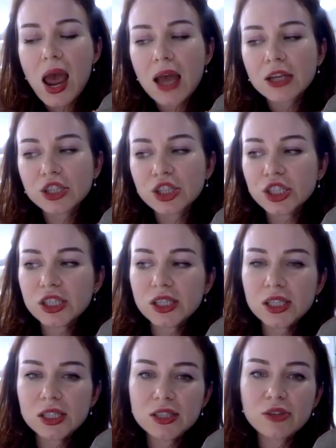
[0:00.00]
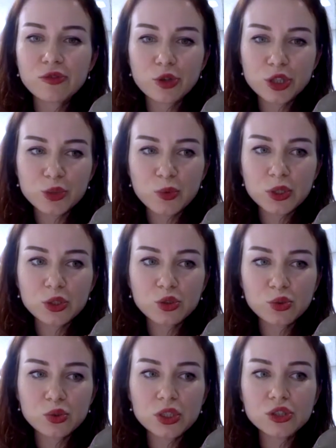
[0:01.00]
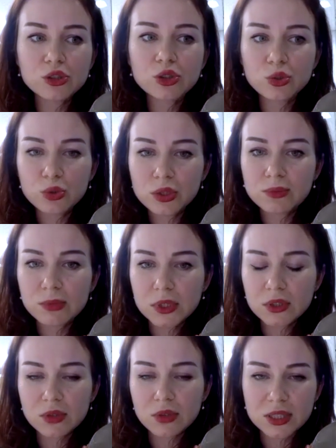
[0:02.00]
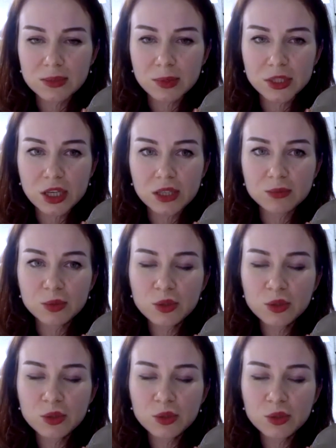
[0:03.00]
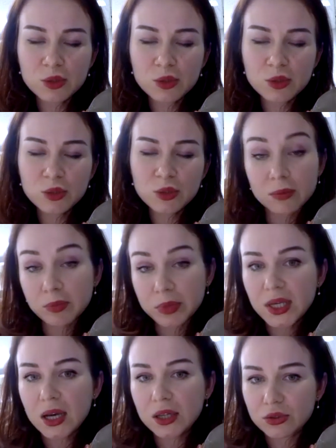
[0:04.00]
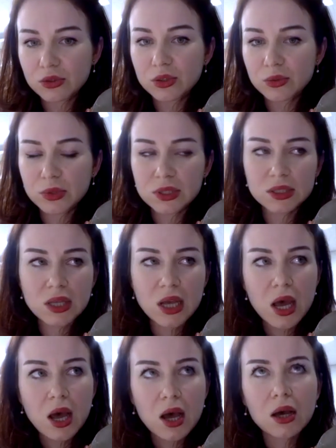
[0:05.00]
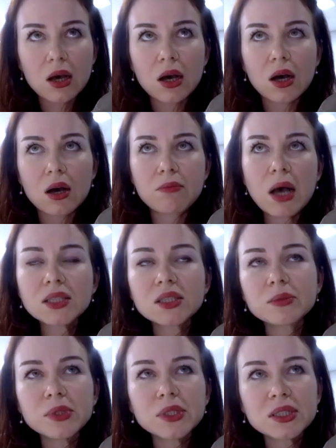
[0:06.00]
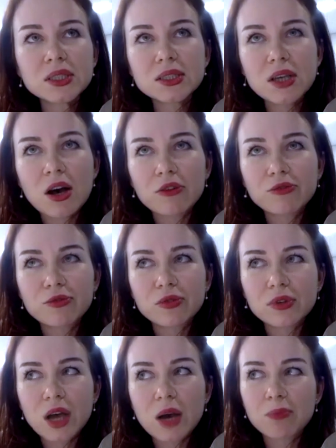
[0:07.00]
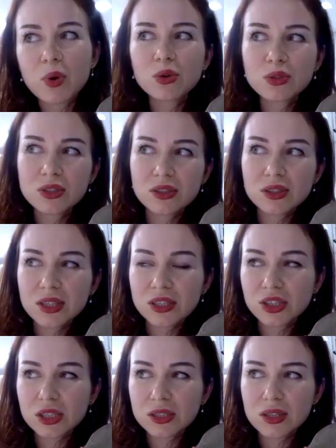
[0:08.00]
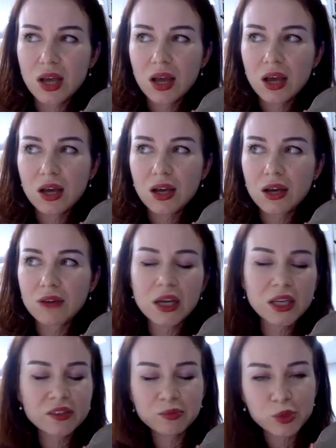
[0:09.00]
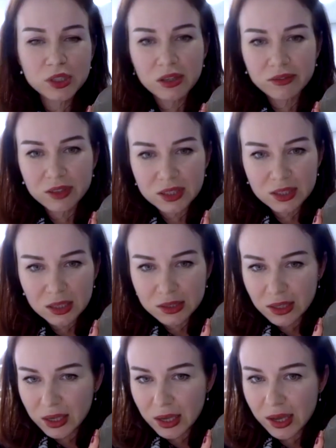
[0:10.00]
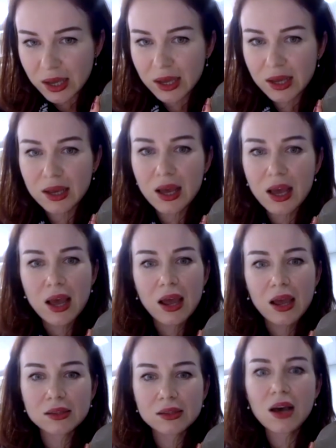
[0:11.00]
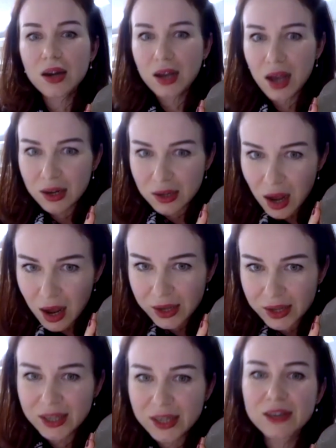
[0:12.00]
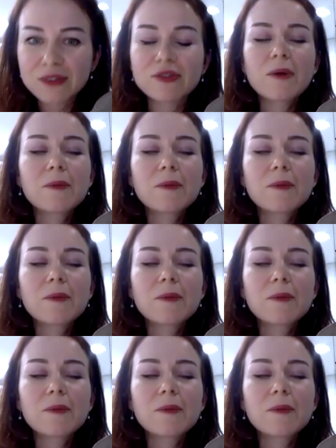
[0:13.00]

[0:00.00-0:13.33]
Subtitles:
and she's the first one who introduced me to Azerbaijani music. But it was on the piano. It was masterpieces of composers such as Vagif Mustafazadeh and Garagarayev.